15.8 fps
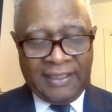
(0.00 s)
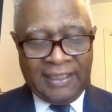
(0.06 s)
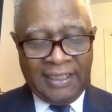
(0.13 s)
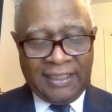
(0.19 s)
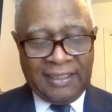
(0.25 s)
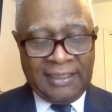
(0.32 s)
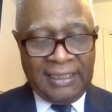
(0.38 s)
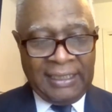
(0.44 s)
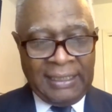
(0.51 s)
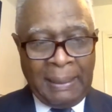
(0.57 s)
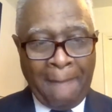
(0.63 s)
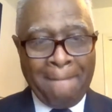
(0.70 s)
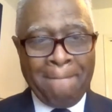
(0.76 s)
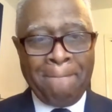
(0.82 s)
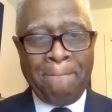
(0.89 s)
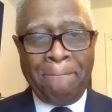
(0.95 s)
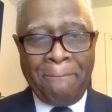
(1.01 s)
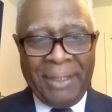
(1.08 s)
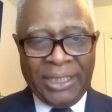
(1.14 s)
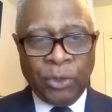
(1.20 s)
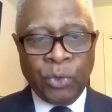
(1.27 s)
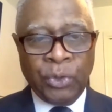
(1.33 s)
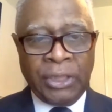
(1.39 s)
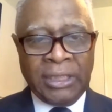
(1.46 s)
16
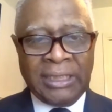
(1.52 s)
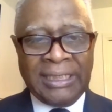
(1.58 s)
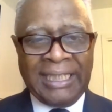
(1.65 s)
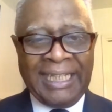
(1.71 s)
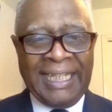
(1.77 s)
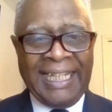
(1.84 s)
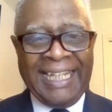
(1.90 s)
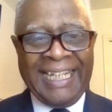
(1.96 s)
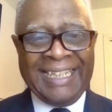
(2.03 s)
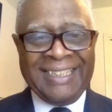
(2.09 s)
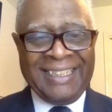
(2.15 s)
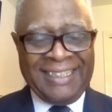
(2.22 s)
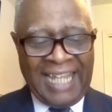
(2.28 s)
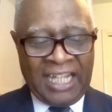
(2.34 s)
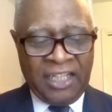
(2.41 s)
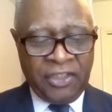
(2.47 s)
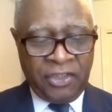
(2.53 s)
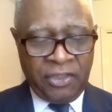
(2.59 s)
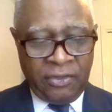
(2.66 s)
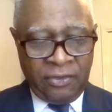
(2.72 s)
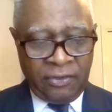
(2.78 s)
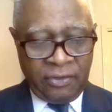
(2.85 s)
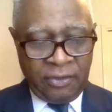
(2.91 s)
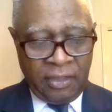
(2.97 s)
billion
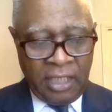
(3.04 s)
injections.